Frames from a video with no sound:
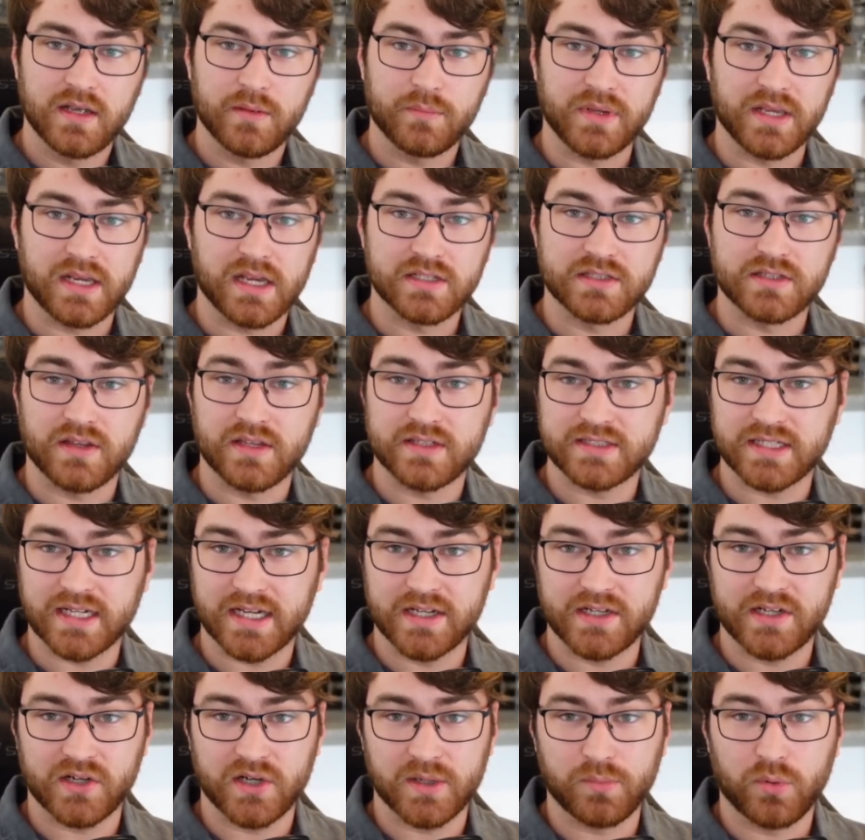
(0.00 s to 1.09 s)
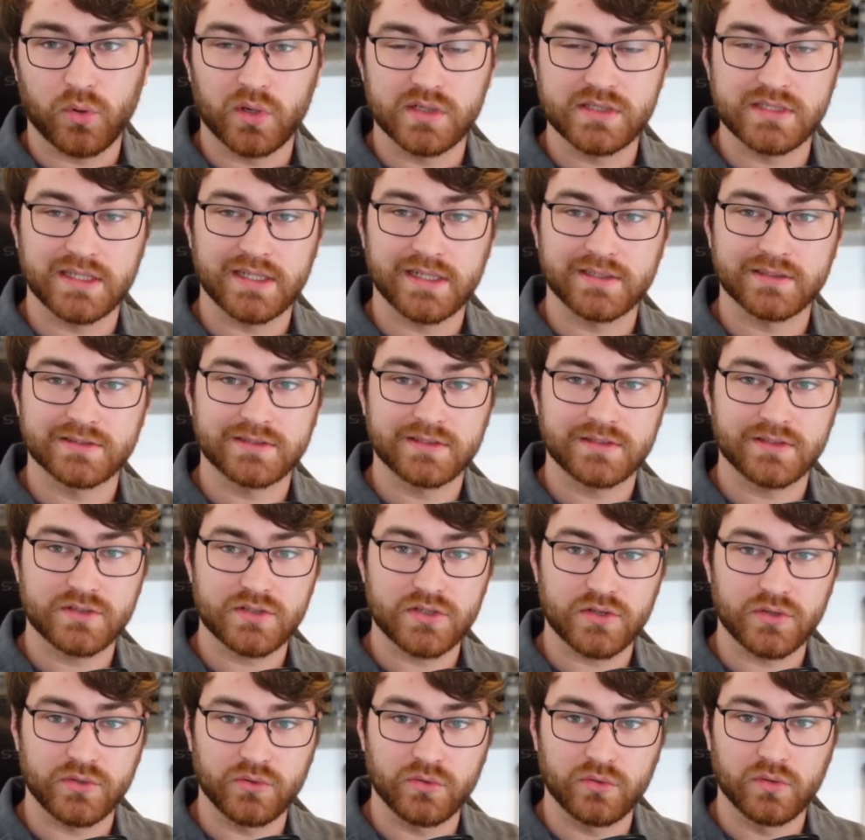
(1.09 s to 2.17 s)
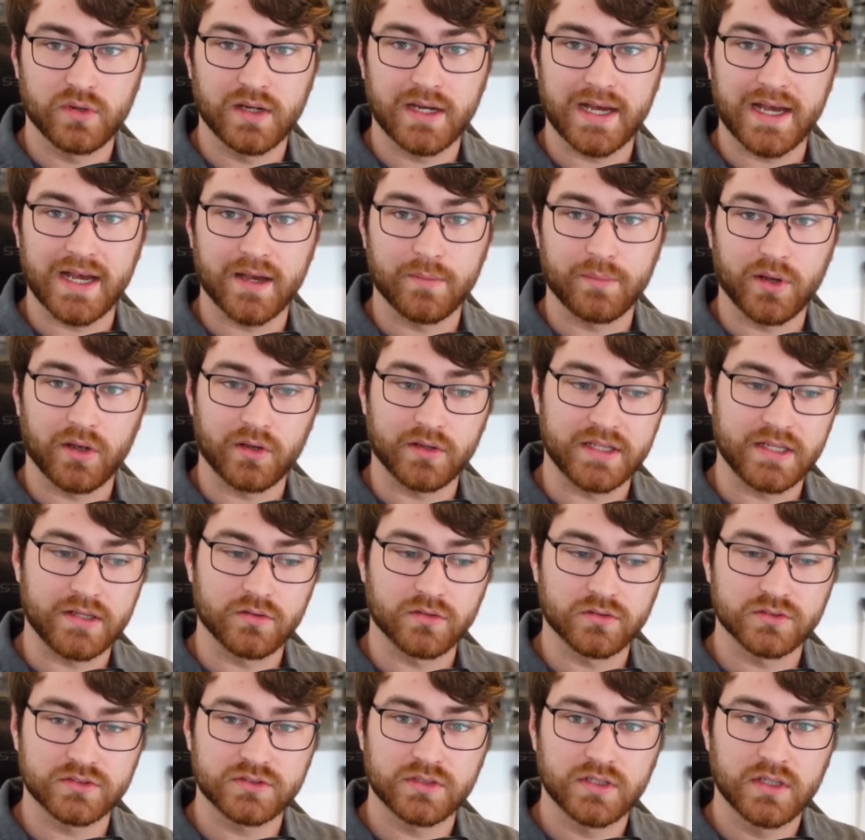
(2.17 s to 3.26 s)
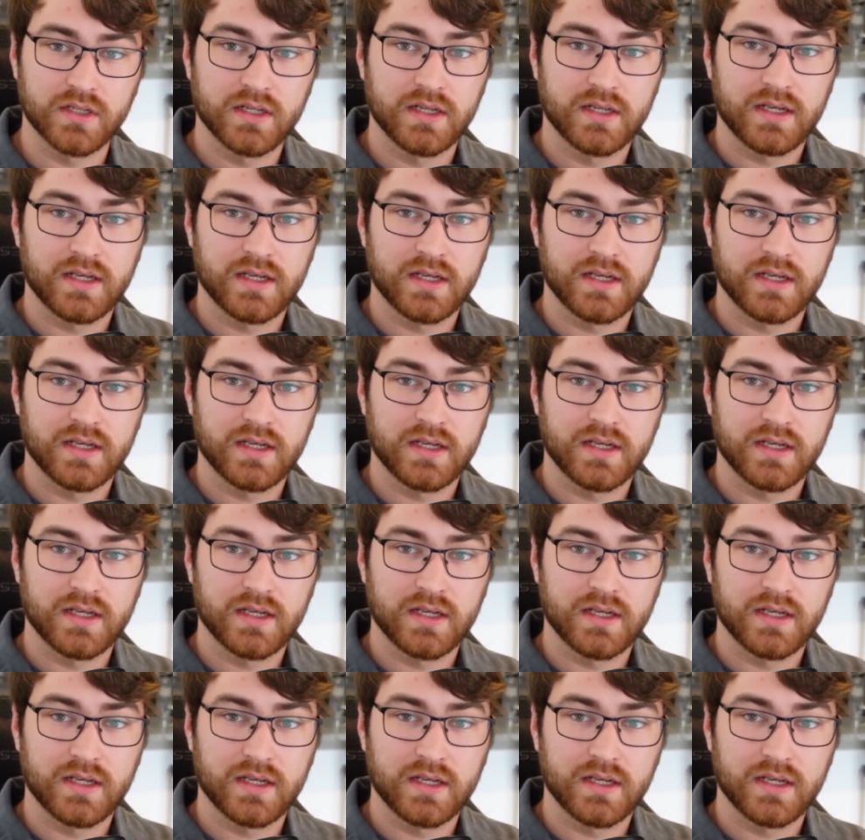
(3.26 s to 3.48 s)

because of the secondary poisonings to bald eagles.